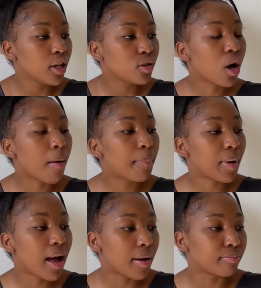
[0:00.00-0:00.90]
top
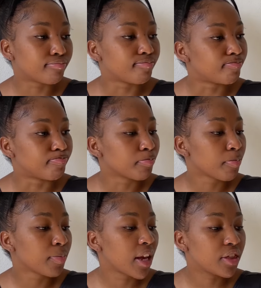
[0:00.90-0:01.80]
um,
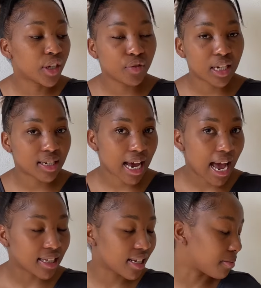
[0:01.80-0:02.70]
thrifted
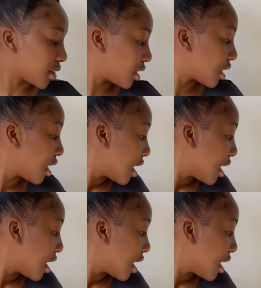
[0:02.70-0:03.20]
items.